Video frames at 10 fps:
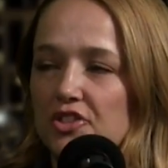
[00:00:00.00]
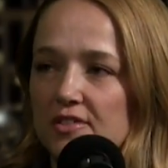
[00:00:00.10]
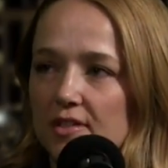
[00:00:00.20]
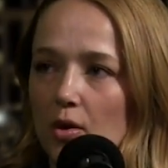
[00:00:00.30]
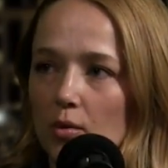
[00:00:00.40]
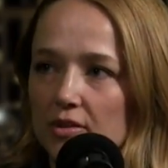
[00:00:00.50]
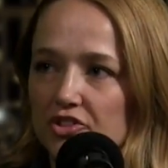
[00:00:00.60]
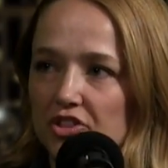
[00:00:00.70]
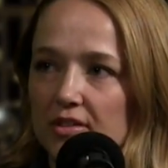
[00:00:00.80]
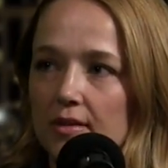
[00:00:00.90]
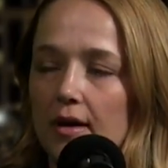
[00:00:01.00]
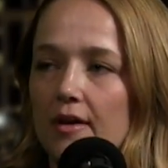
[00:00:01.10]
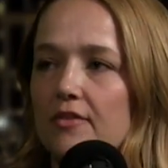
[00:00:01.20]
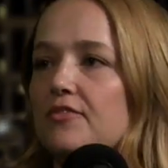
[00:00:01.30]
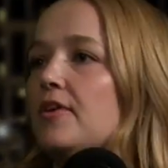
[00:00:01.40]
It's a coalition
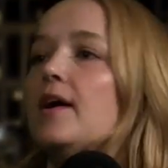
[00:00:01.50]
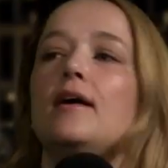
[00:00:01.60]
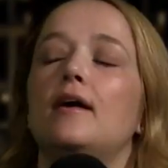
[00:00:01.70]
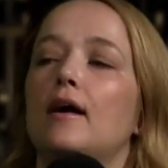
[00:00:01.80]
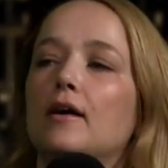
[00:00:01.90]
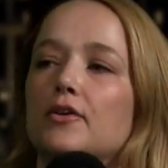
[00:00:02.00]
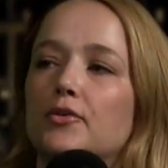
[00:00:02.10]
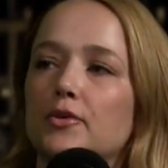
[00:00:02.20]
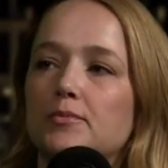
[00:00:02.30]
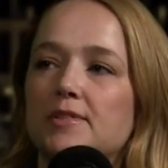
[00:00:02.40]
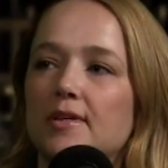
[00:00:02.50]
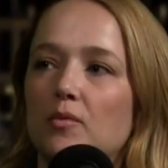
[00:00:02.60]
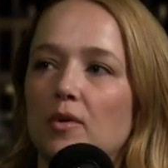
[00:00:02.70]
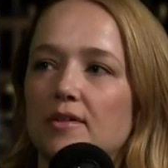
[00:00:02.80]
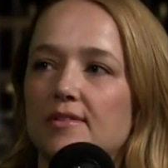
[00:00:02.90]
of uh, groups that
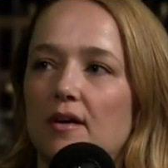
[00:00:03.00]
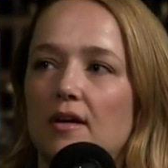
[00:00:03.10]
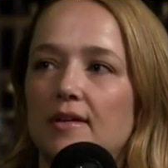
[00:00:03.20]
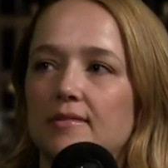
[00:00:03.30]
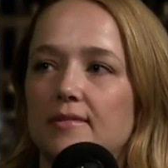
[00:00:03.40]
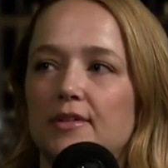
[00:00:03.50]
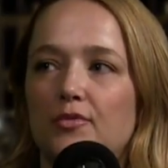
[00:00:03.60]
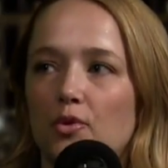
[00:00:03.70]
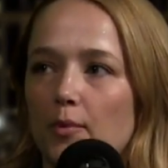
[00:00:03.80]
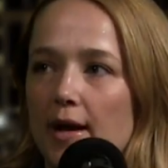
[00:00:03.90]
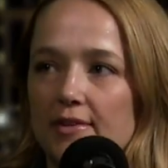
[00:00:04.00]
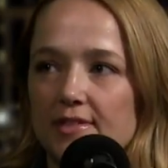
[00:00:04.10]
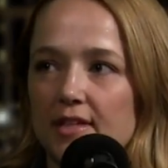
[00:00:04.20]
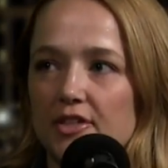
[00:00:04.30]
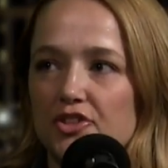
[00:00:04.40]
works on the affordable
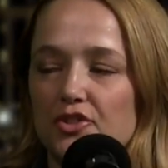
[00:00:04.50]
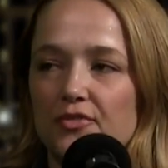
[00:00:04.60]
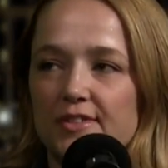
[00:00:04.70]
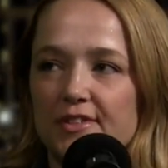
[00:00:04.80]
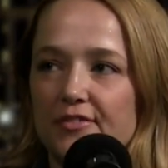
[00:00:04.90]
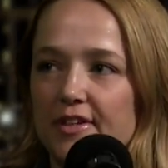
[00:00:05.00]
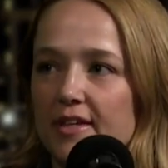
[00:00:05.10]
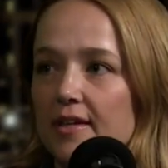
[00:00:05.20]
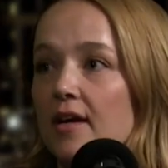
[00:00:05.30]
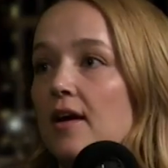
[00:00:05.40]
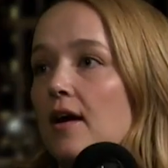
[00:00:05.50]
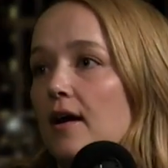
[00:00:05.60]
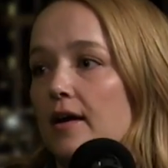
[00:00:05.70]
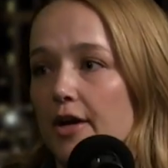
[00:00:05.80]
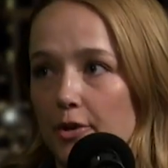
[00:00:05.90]
housing issue vis a vis
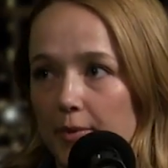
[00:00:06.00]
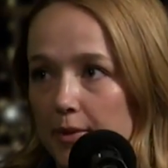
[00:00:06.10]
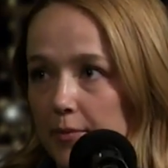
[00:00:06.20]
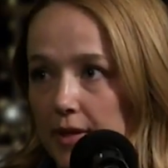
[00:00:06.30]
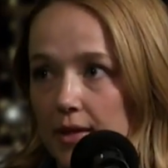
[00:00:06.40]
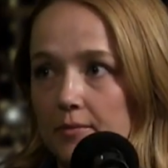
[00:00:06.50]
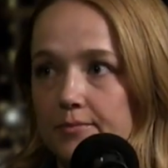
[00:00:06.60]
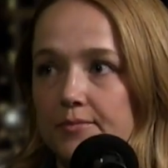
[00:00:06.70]
Airbnb.